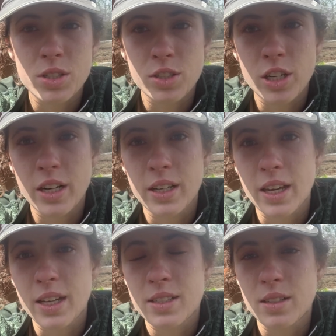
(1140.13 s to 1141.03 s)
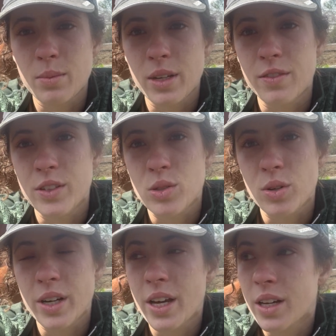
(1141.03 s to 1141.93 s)
to try to get some
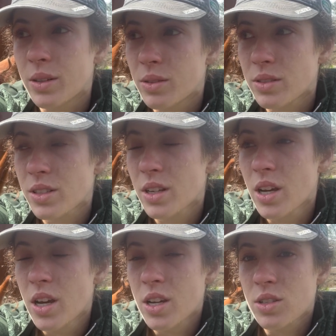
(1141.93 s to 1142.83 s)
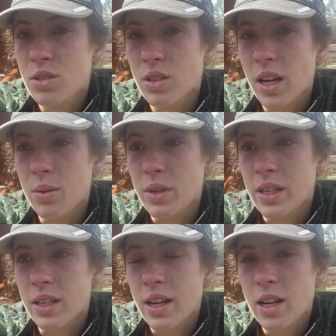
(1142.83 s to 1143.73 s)
inventory out so that we
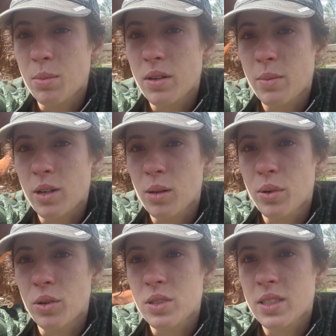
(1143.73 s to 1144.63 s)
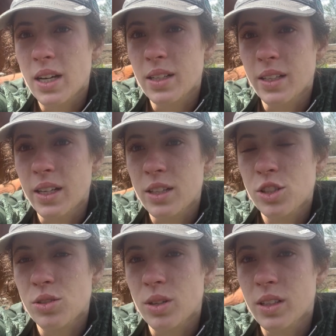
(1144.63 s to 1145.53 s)
can help him, and I'll post that link
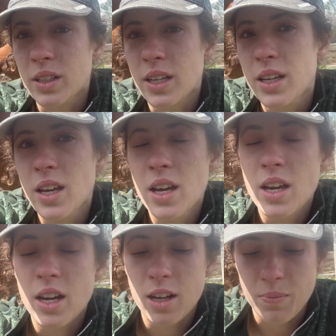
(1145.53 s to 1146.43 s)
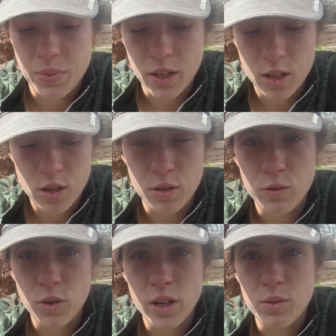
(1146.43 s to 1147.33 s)
shortly. The code
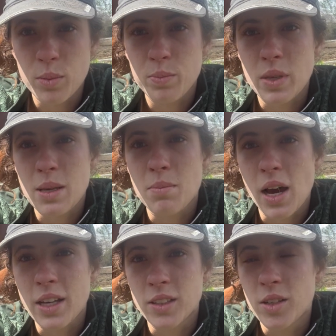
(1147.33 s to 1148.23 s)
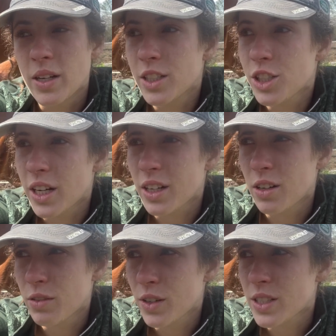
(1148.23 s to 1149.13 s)
for it will be Milo at
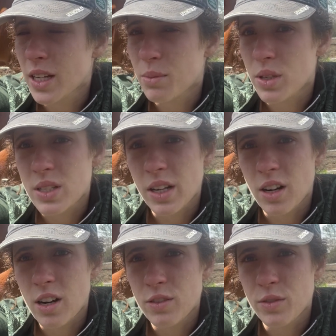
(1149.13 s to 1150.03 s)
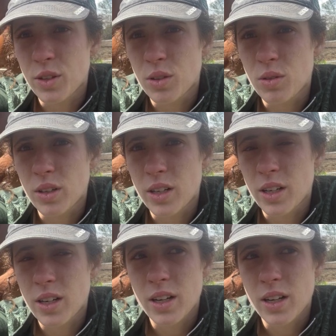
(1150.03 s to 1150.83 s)
checkout for 10% off of your order.